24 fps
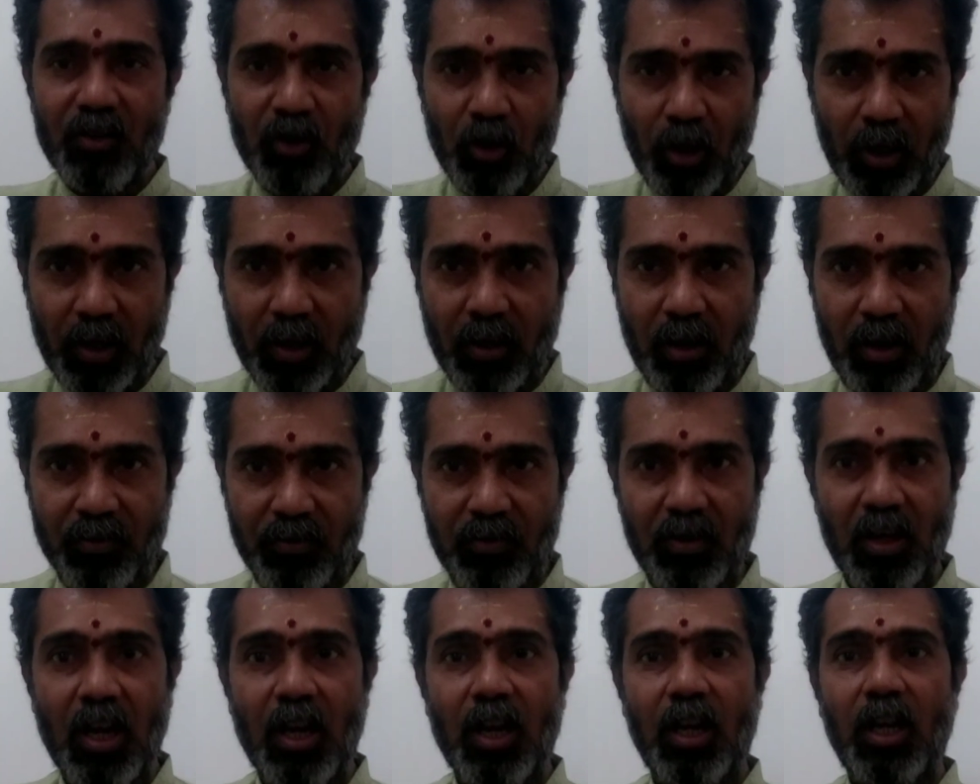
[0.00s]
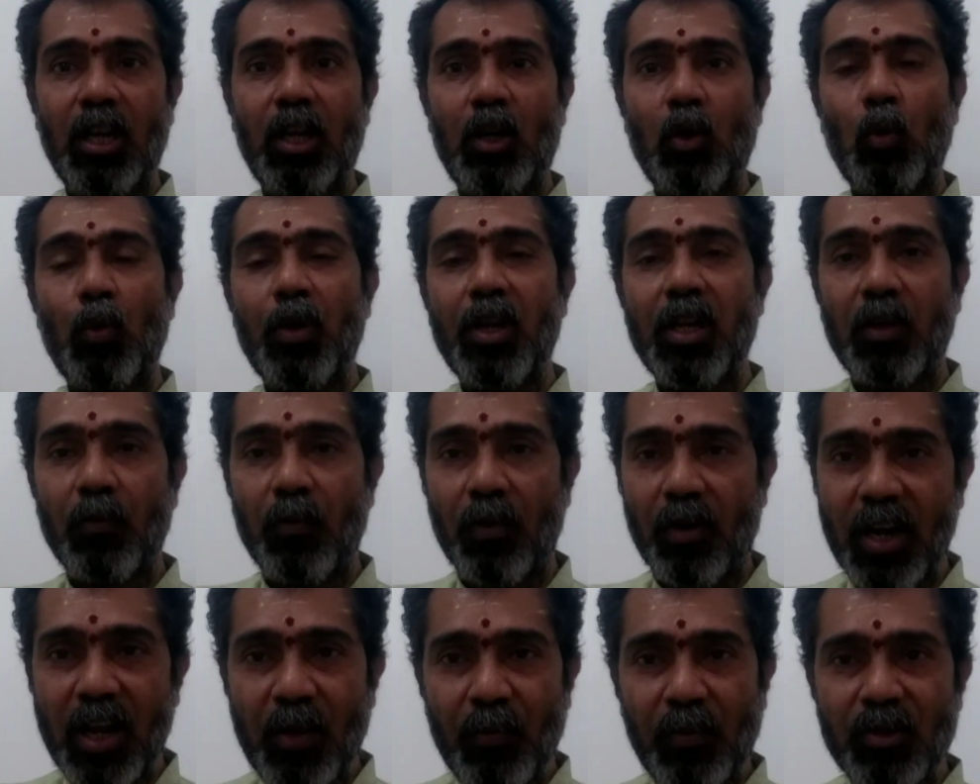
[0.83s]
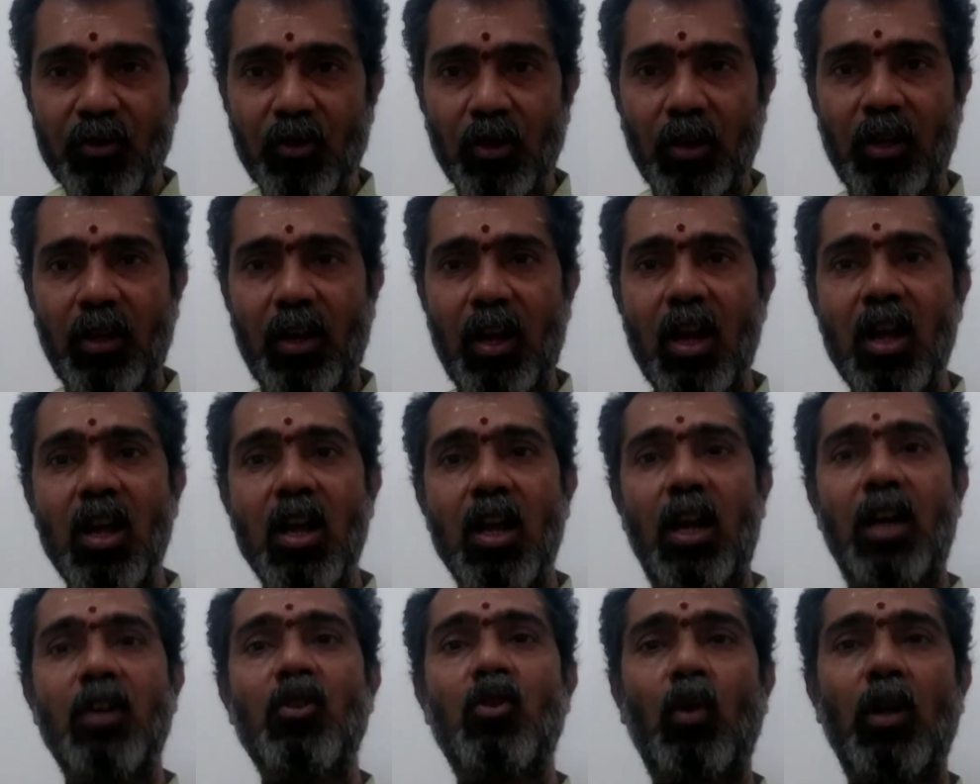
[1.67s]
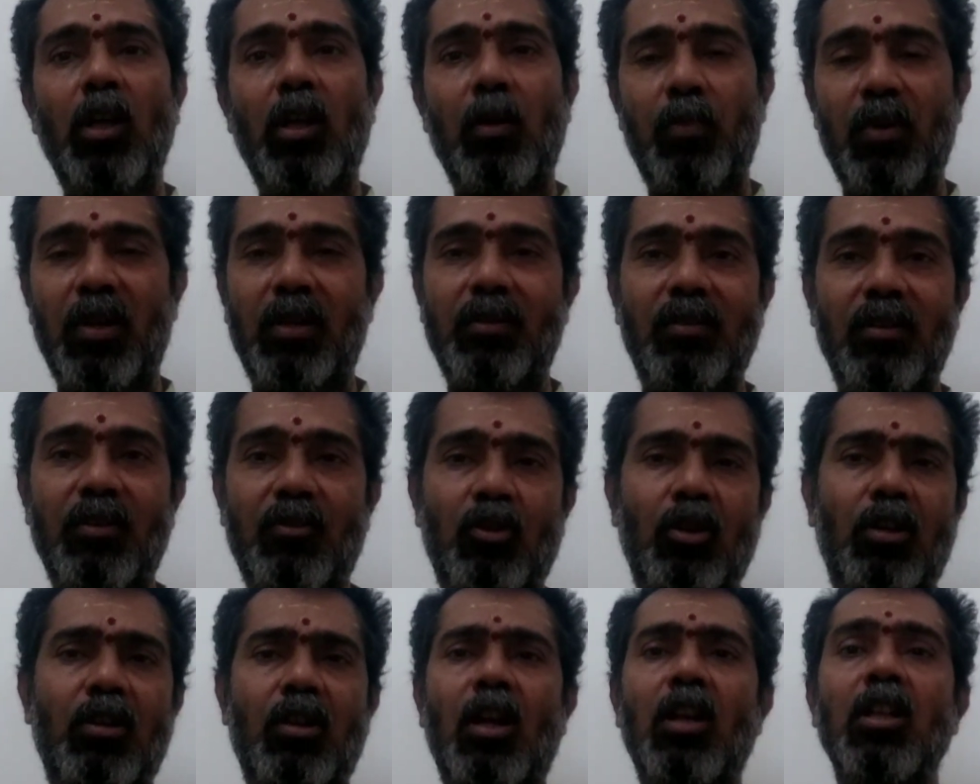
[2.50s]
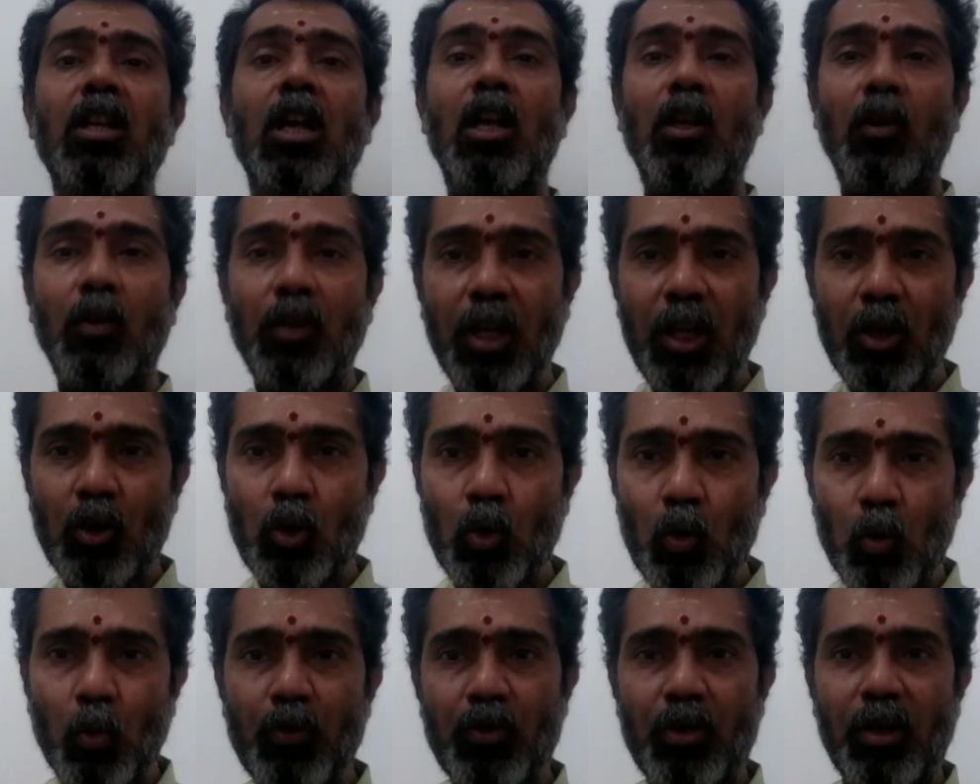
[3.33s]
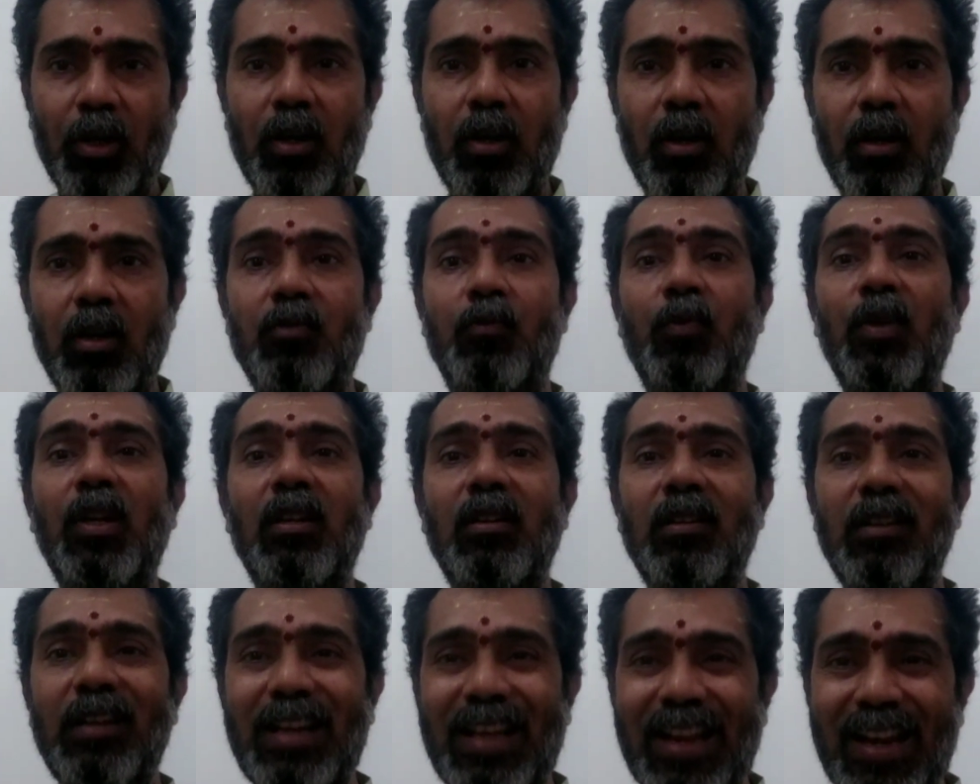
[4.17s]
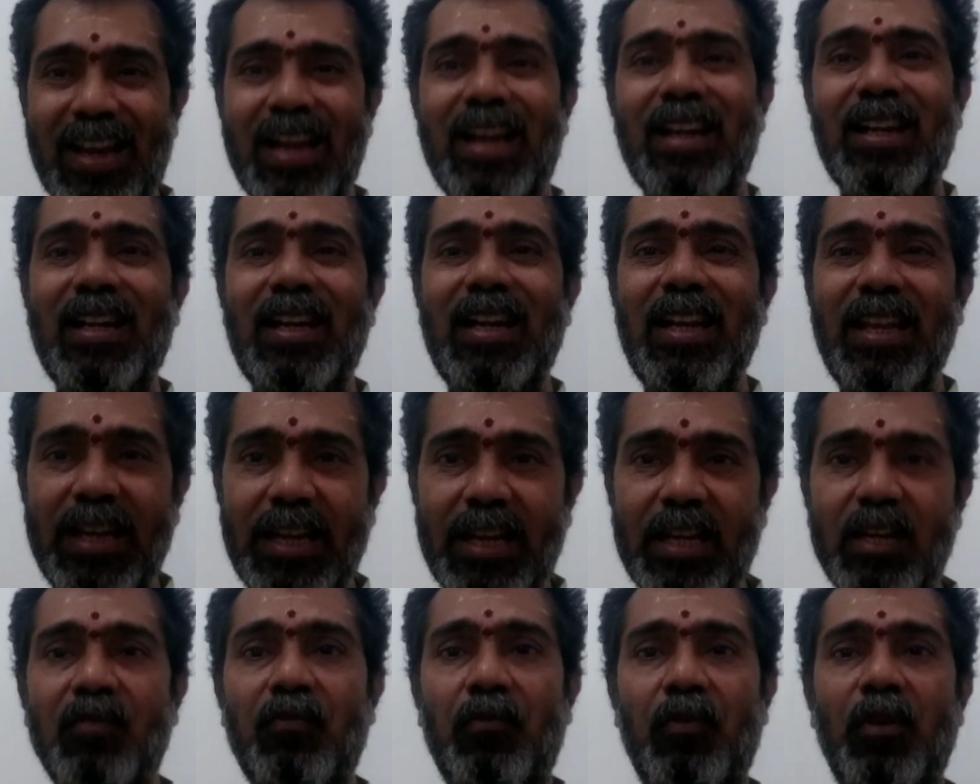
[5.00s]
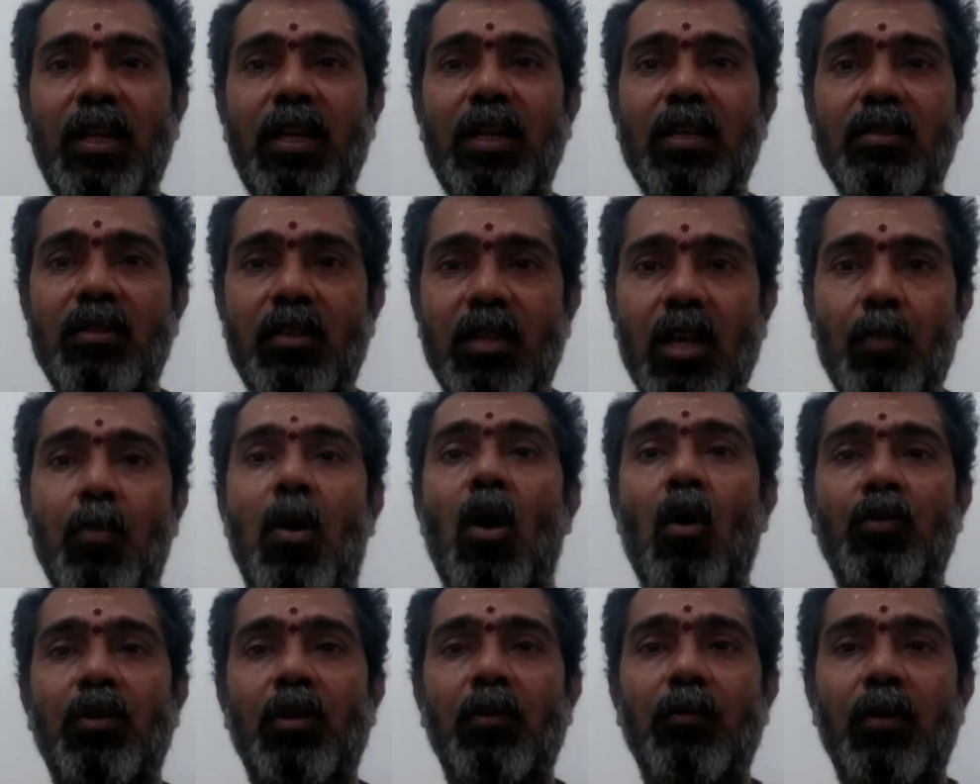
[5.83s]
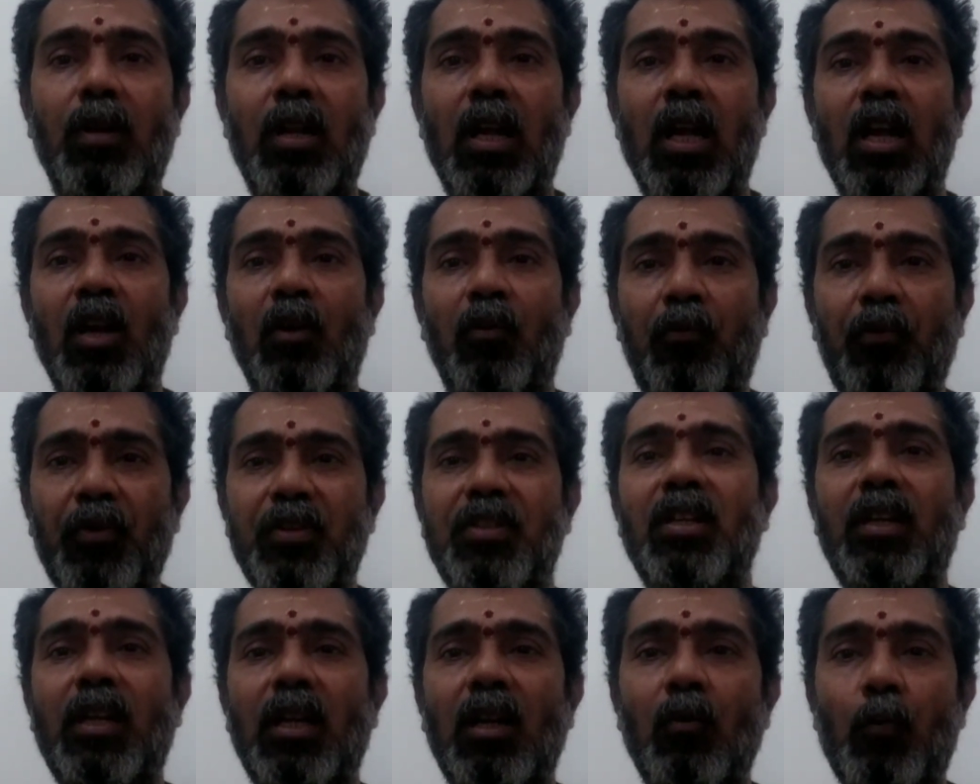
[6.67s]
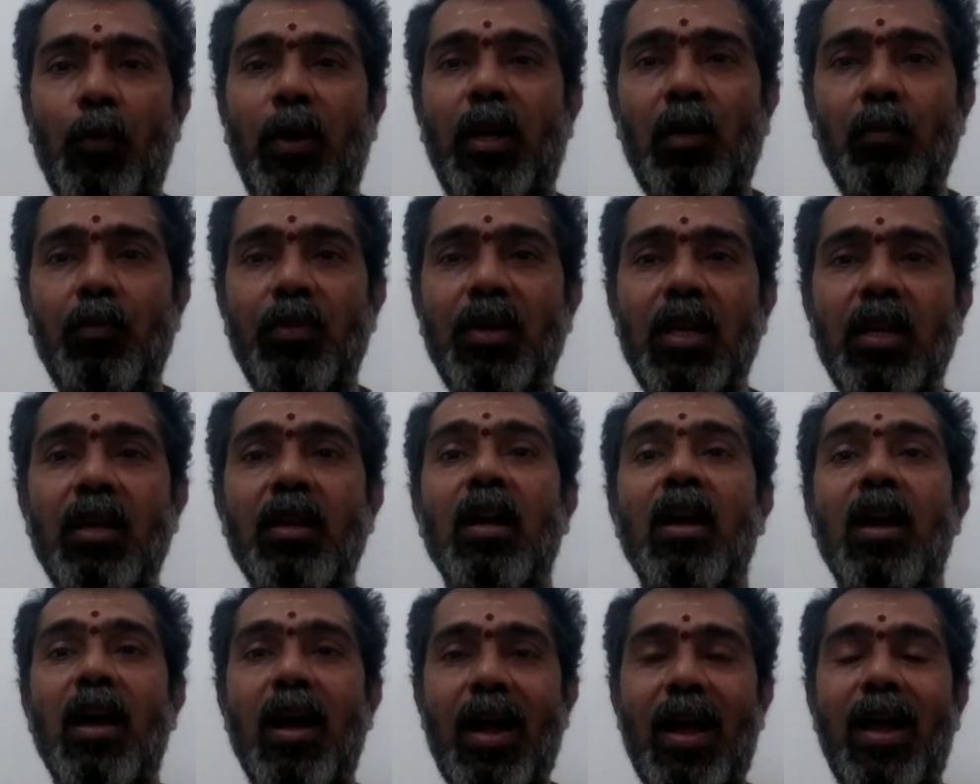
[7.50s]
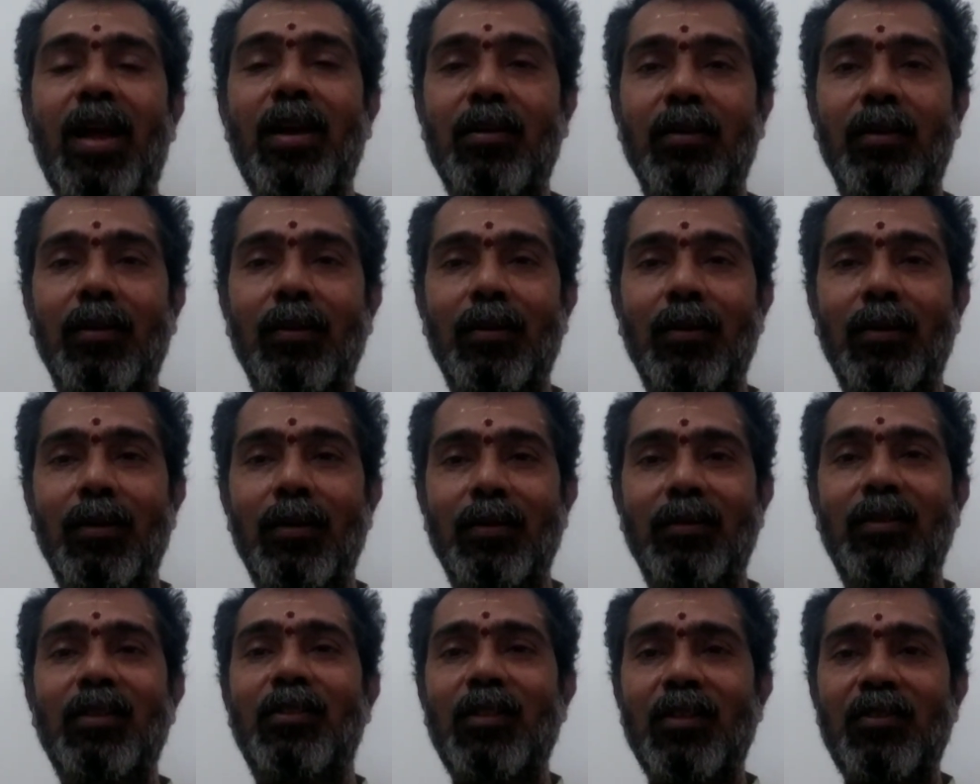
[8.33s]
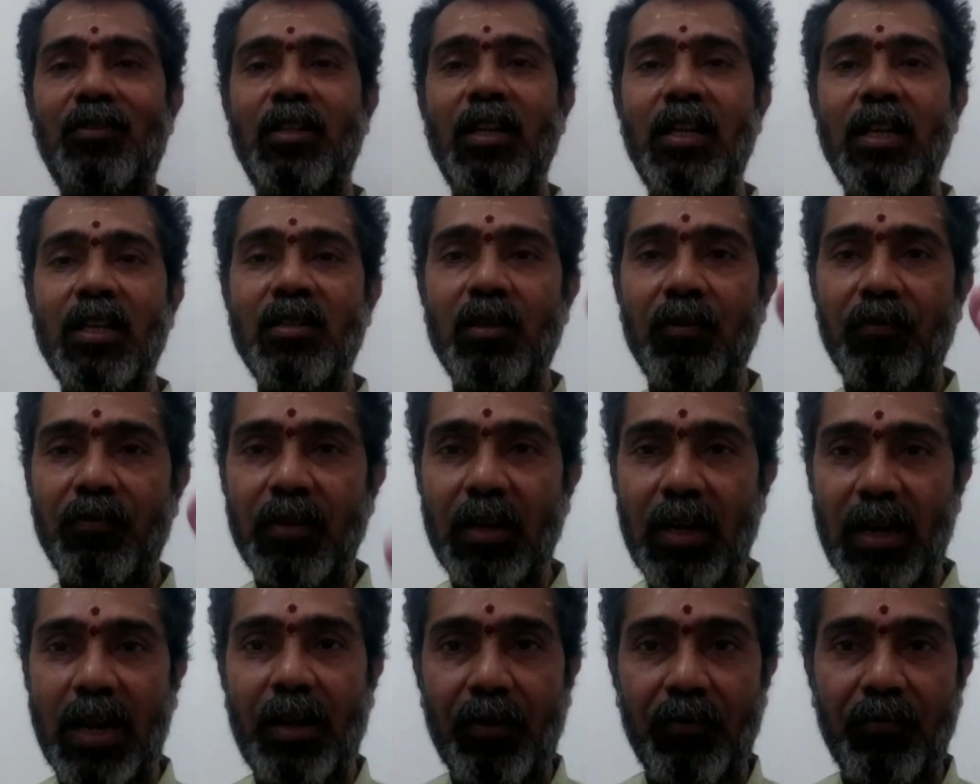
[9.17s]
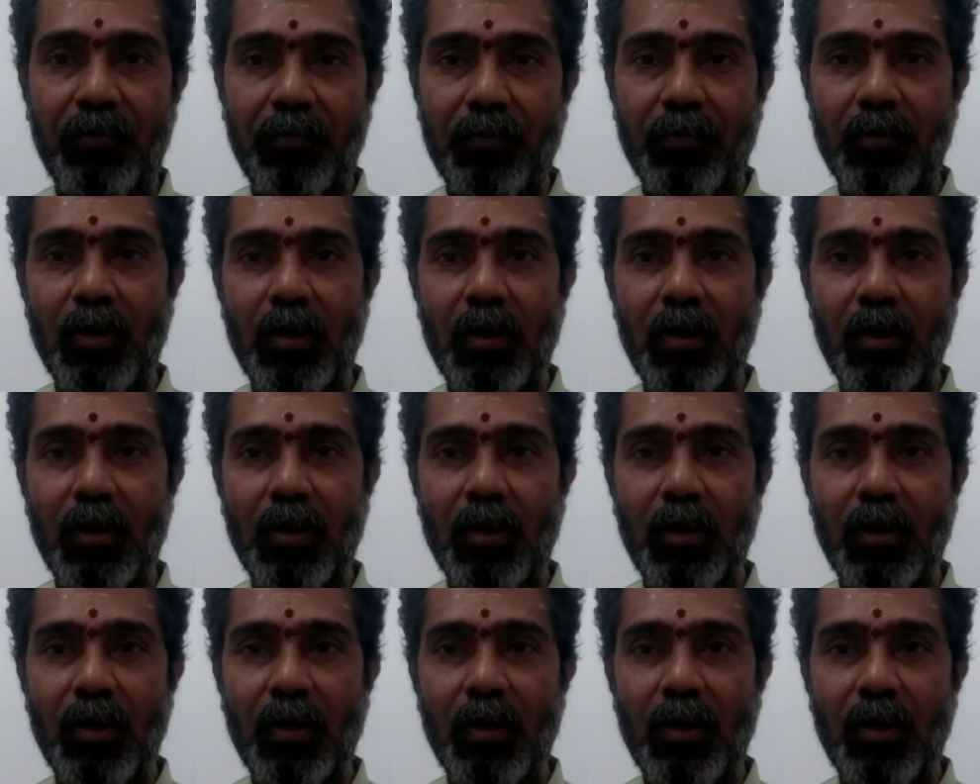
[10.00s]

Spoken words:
chakras, including your navel chakra and solar plexus chakra. These two chakras will greatly influence about your physical well-being and the sustenance of the life.